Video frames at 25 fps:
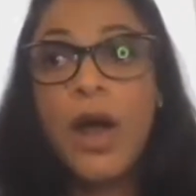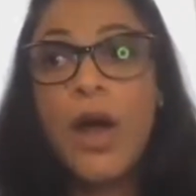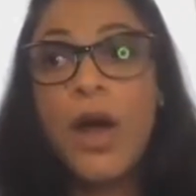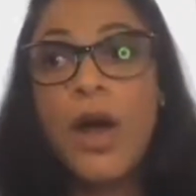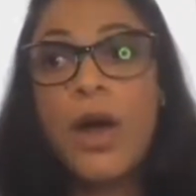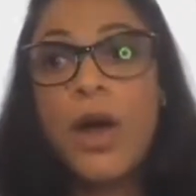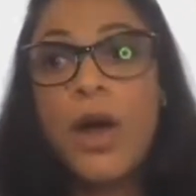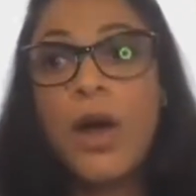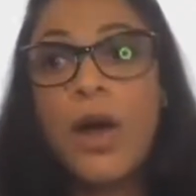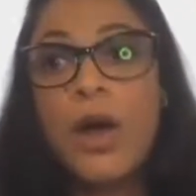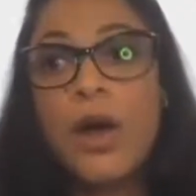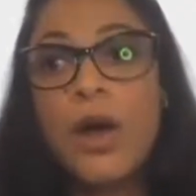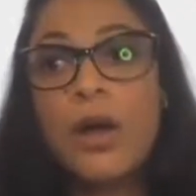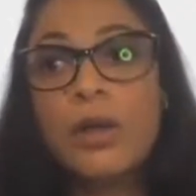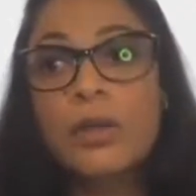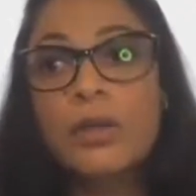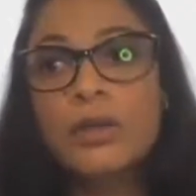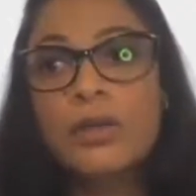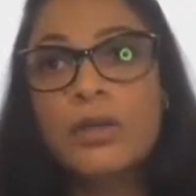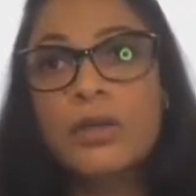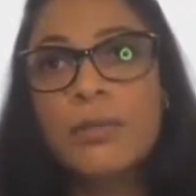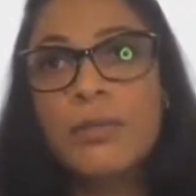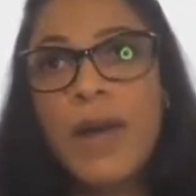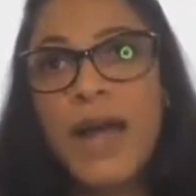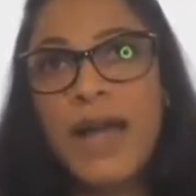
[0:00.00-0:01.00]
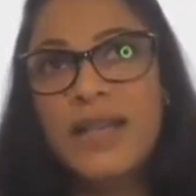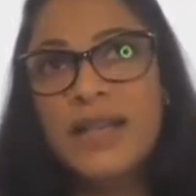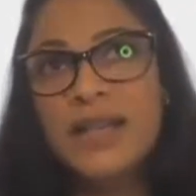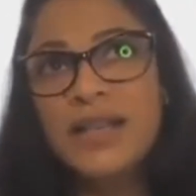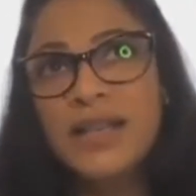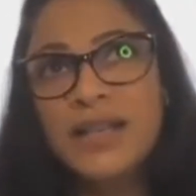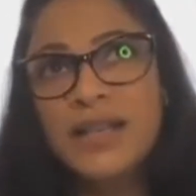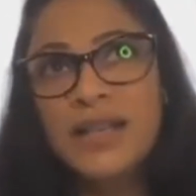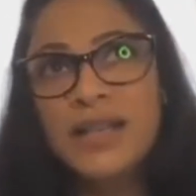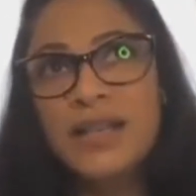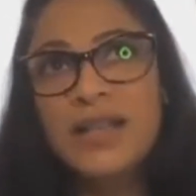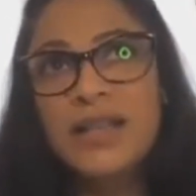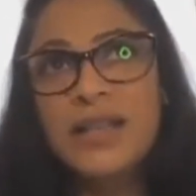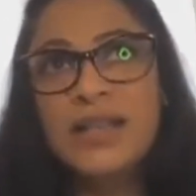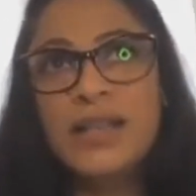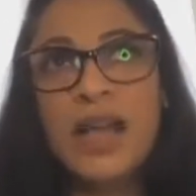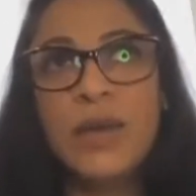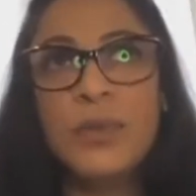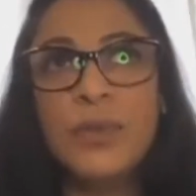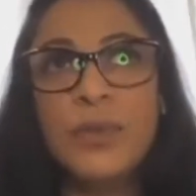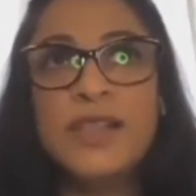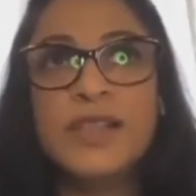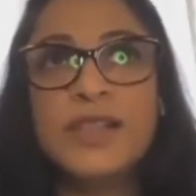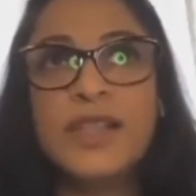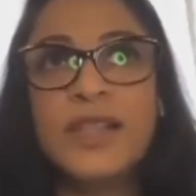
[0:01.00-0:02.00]
The minuses,
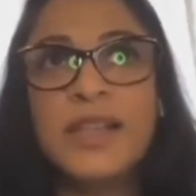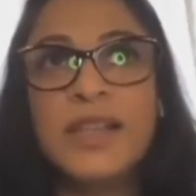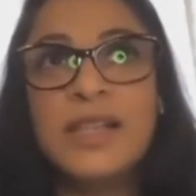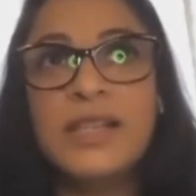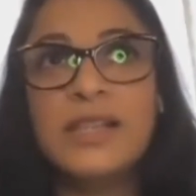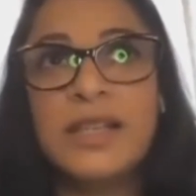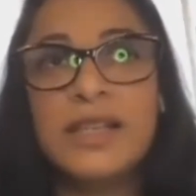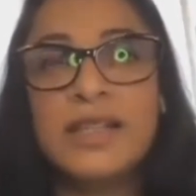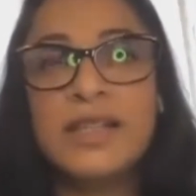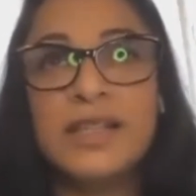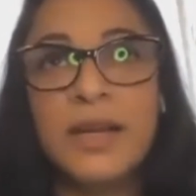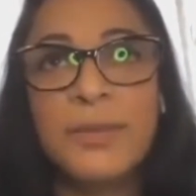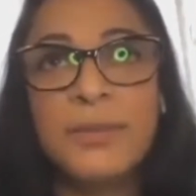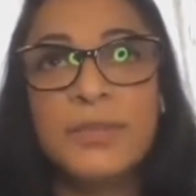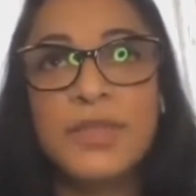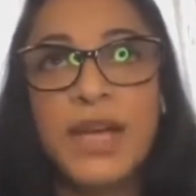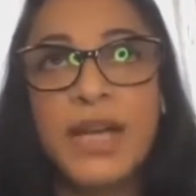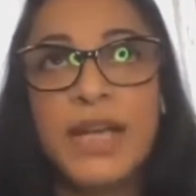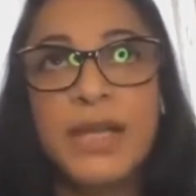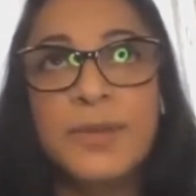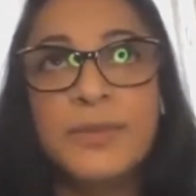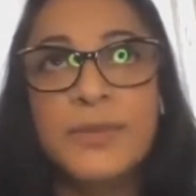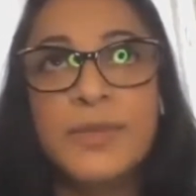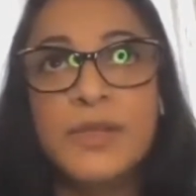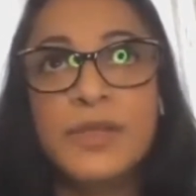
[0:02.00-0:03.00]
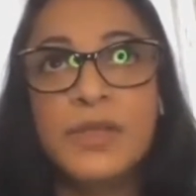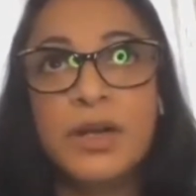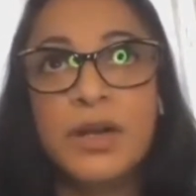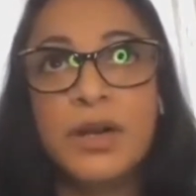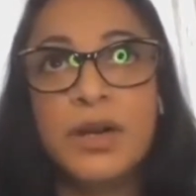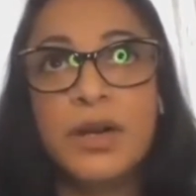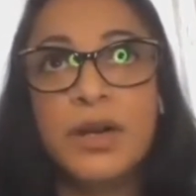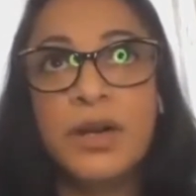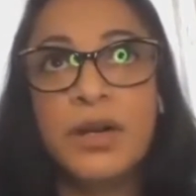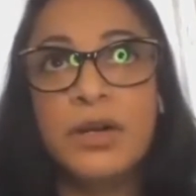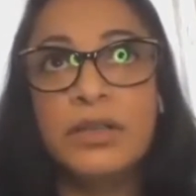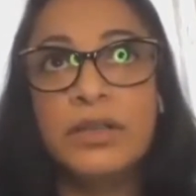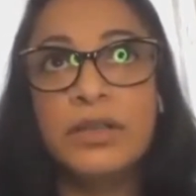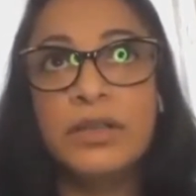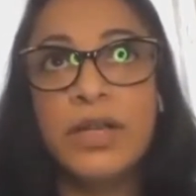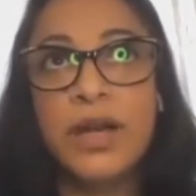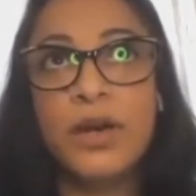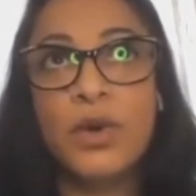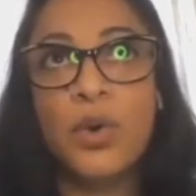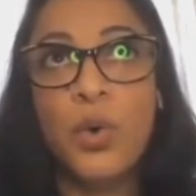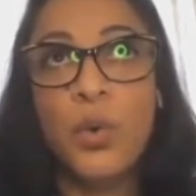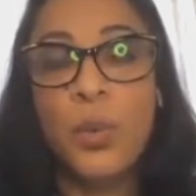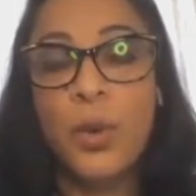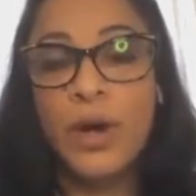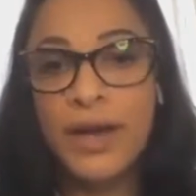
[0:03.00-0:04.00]
I would say, is that sometimes they
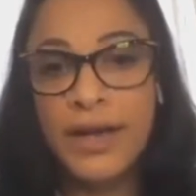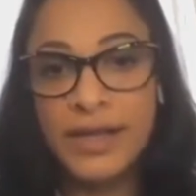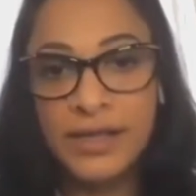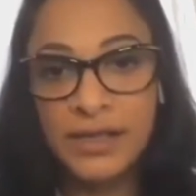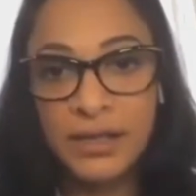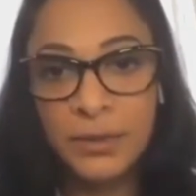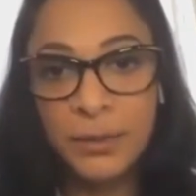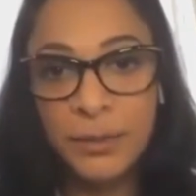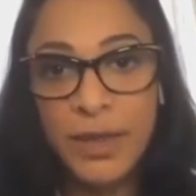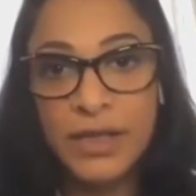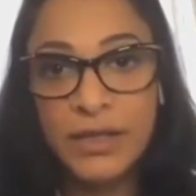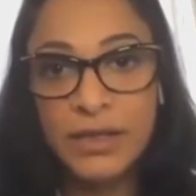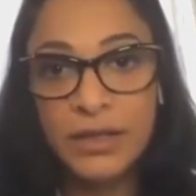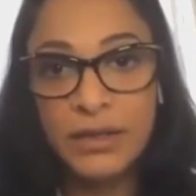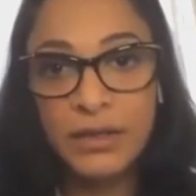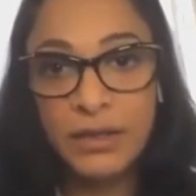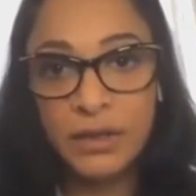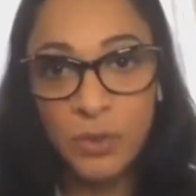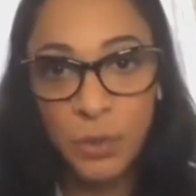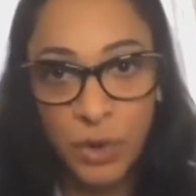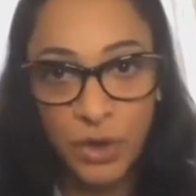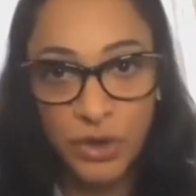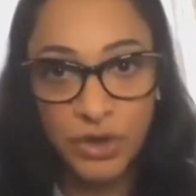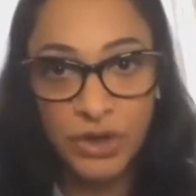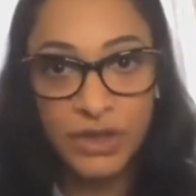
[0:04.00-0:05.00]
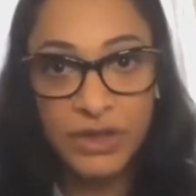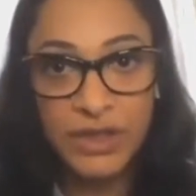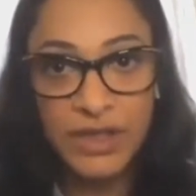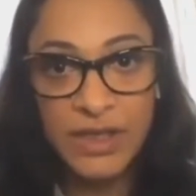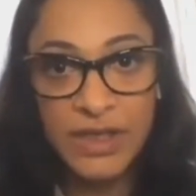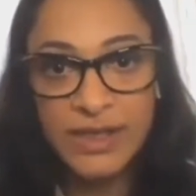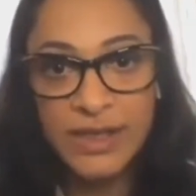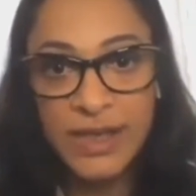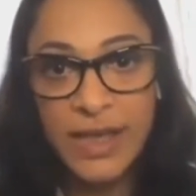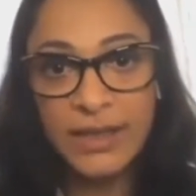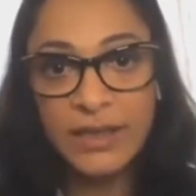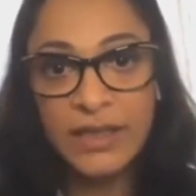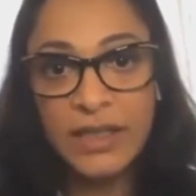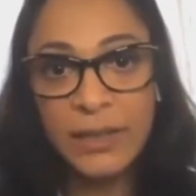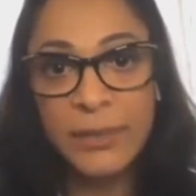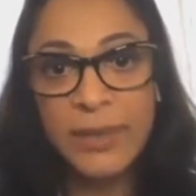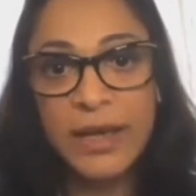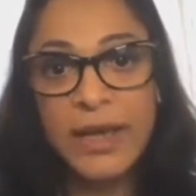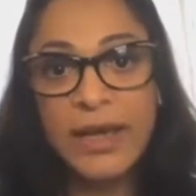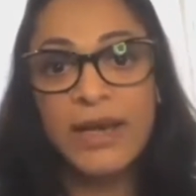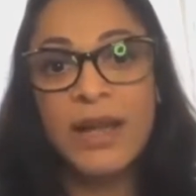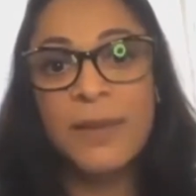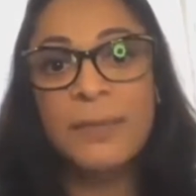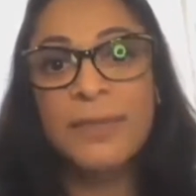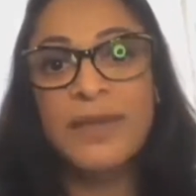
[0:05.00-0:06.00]
are overestimated, the quantities, and they
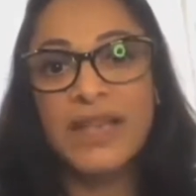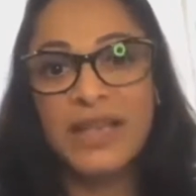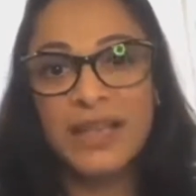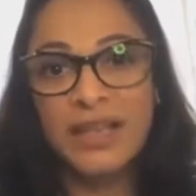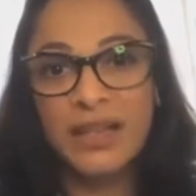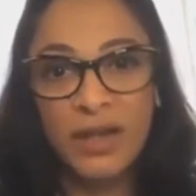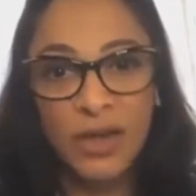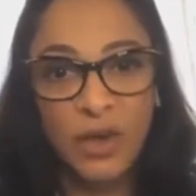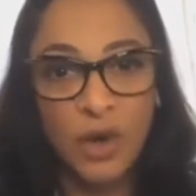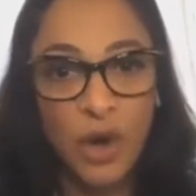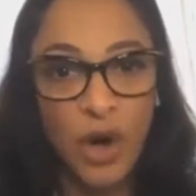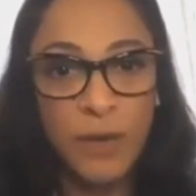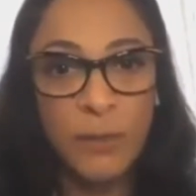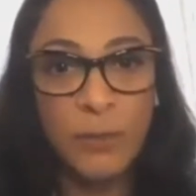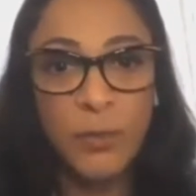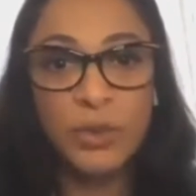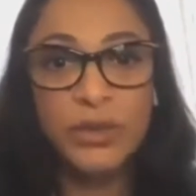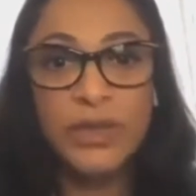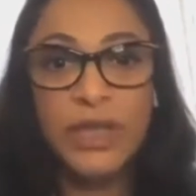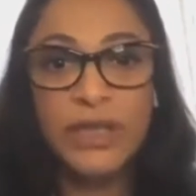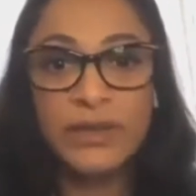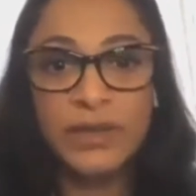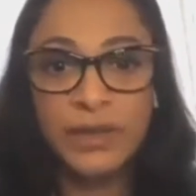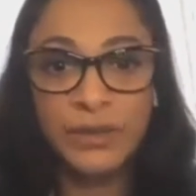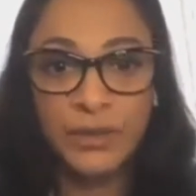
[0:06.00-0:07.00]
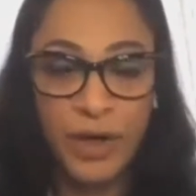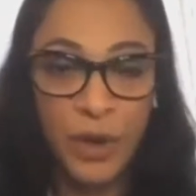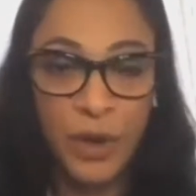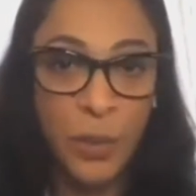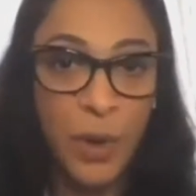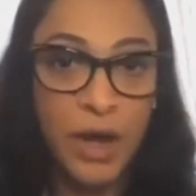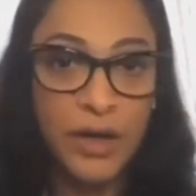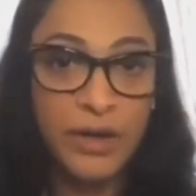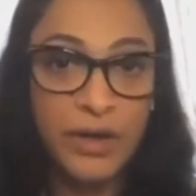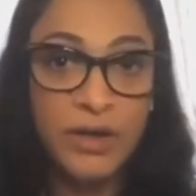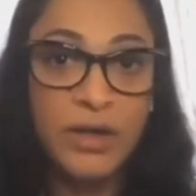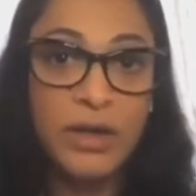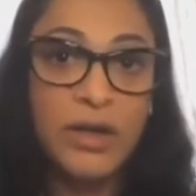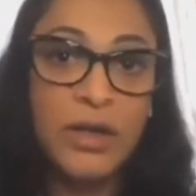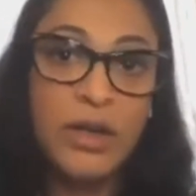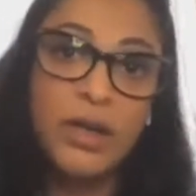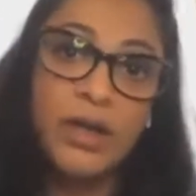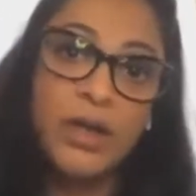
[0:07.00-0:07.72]
may end up taking a lot more than they require.